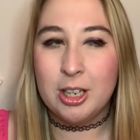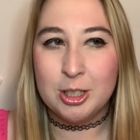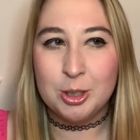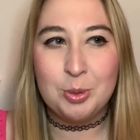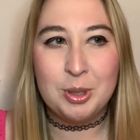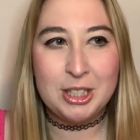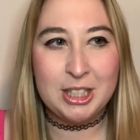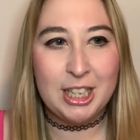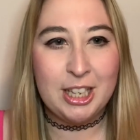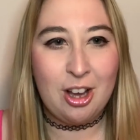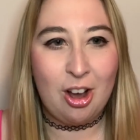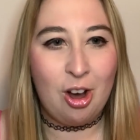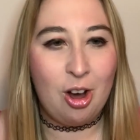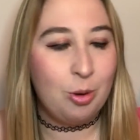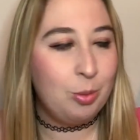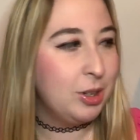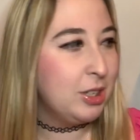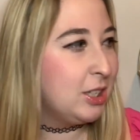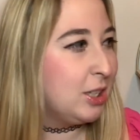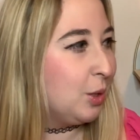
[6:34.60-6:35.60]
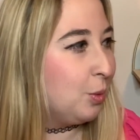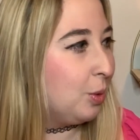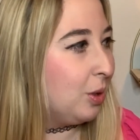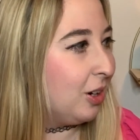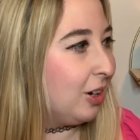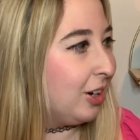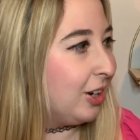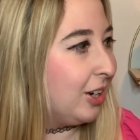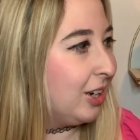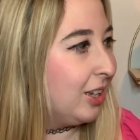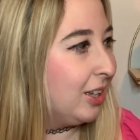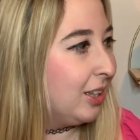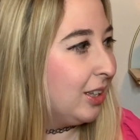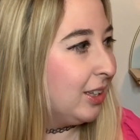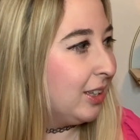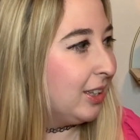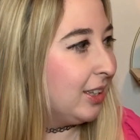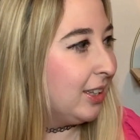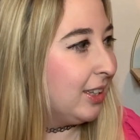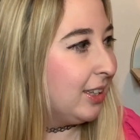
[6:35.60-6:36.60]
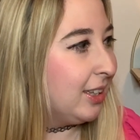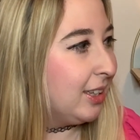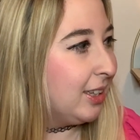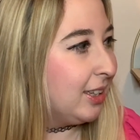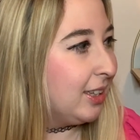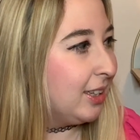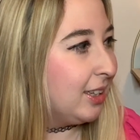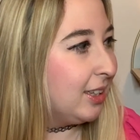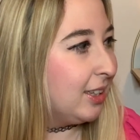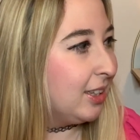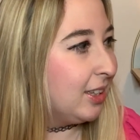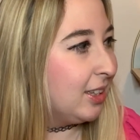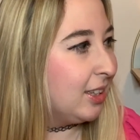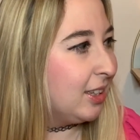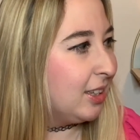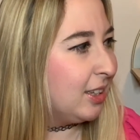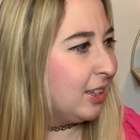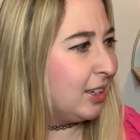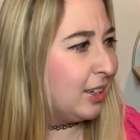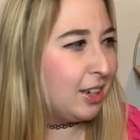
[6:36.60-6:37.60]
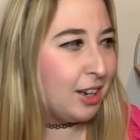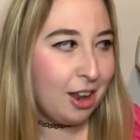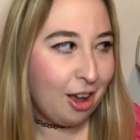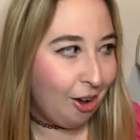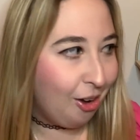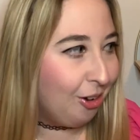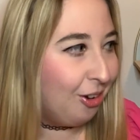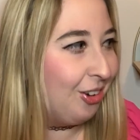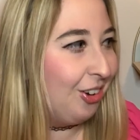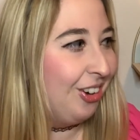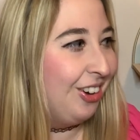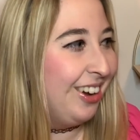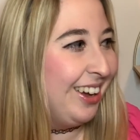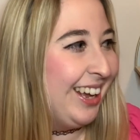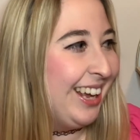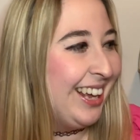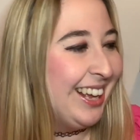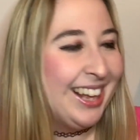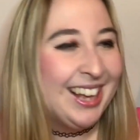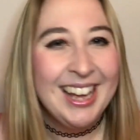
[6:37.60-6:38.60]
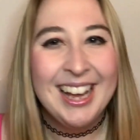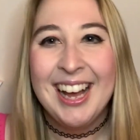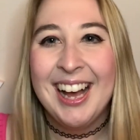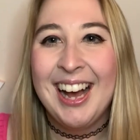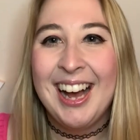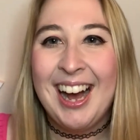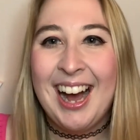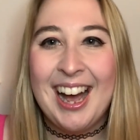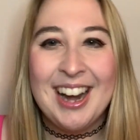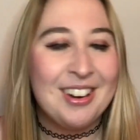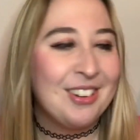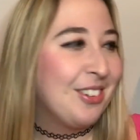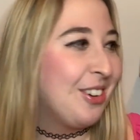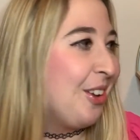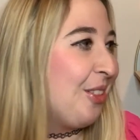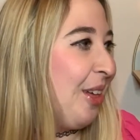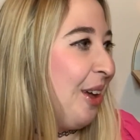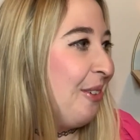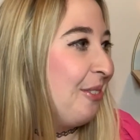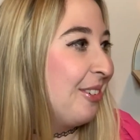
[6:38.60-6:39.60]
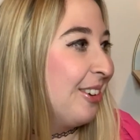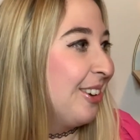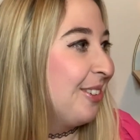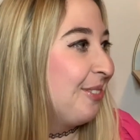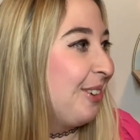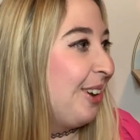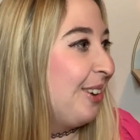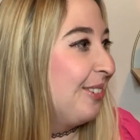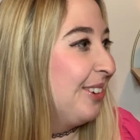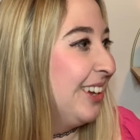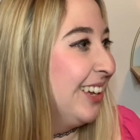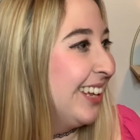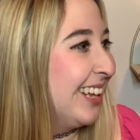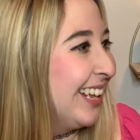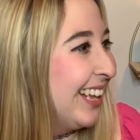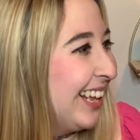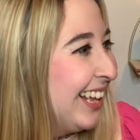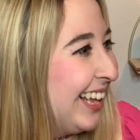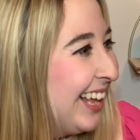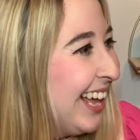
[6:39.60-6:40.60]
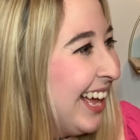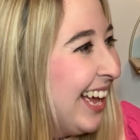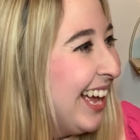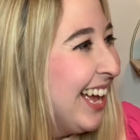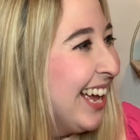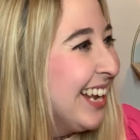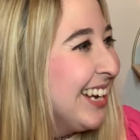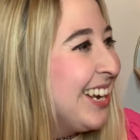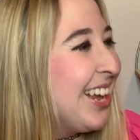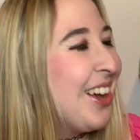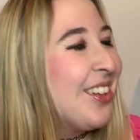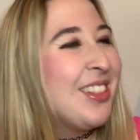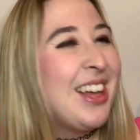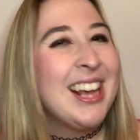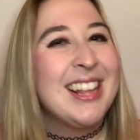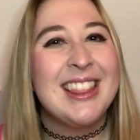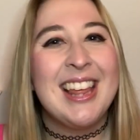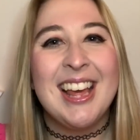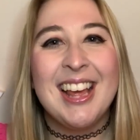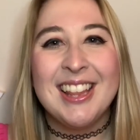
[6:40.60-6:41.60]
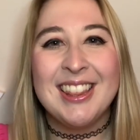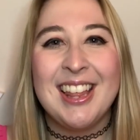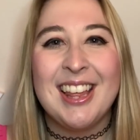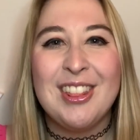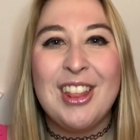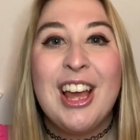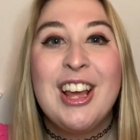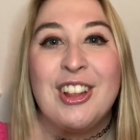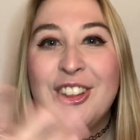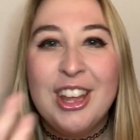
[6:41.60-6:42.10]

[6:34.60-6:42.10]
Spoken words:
What's it called? What's the word? Innuendo? No. I don't know that word, Mom. No, like they like